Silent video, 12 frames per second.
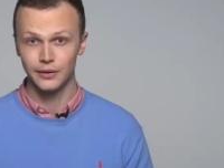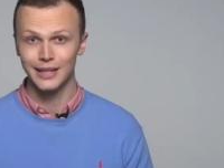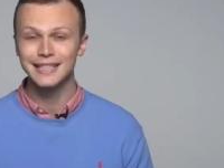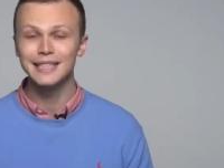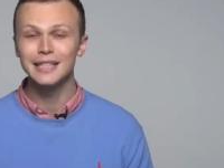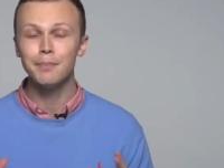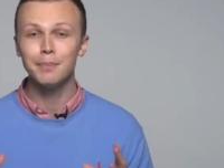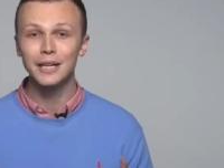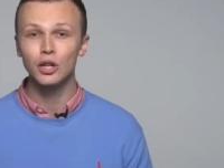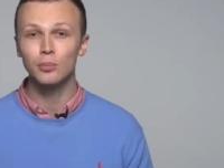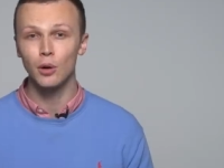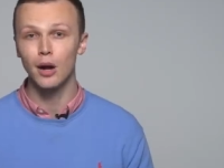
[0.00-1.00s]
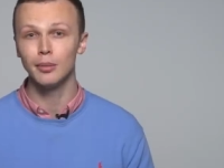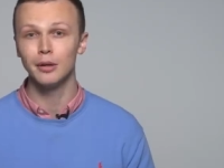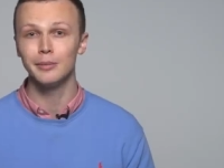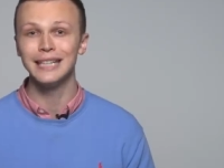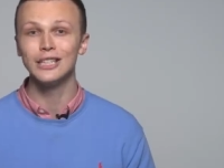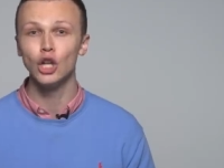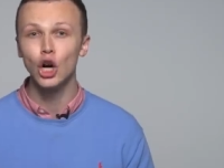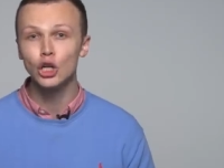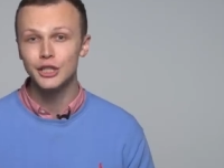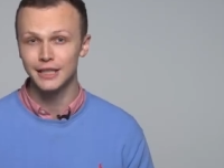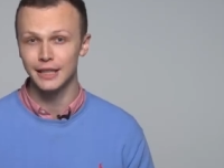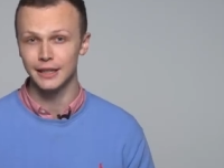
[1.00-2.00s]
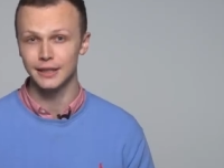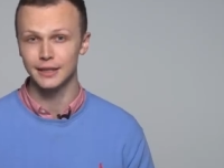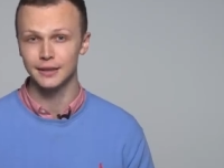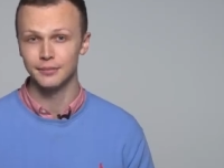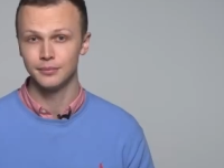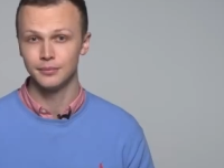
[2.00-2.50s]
This is a bigger problem in large cities.